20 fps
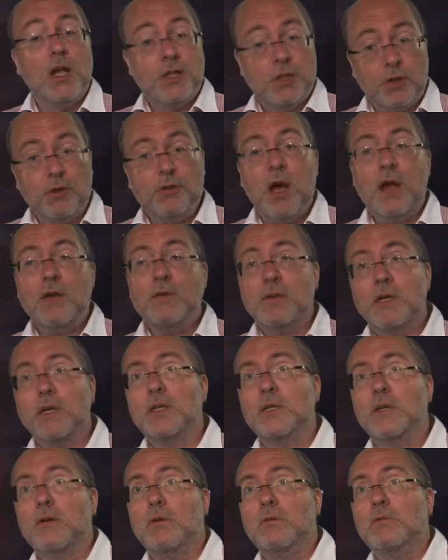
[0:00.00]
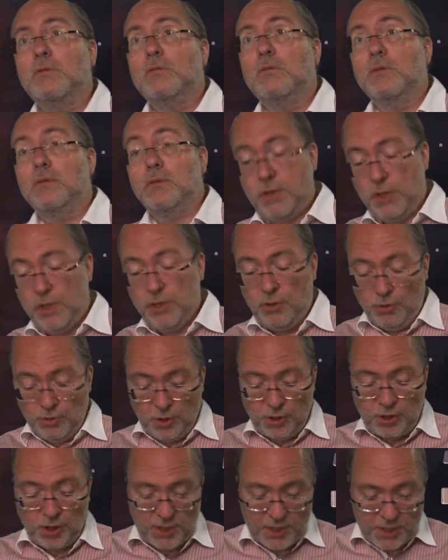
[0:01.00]
So now you can go. You
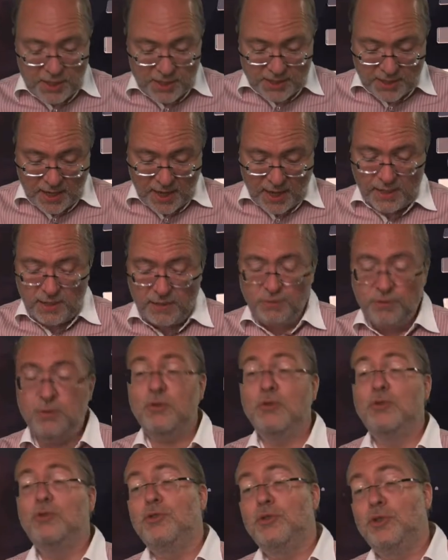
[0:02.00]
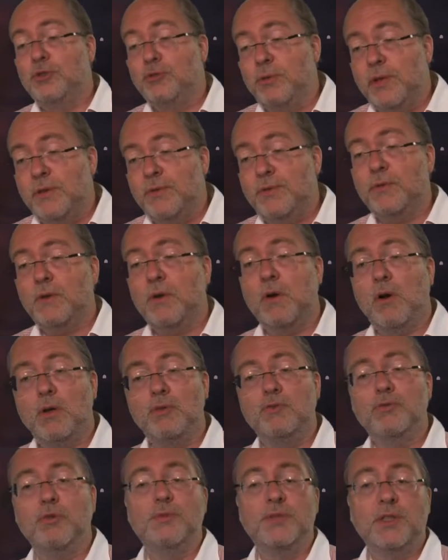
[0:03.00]
can decide if you go to Swift or
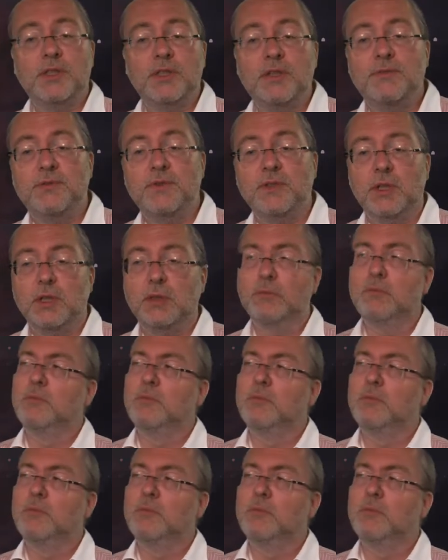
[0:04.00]
to Objective-C.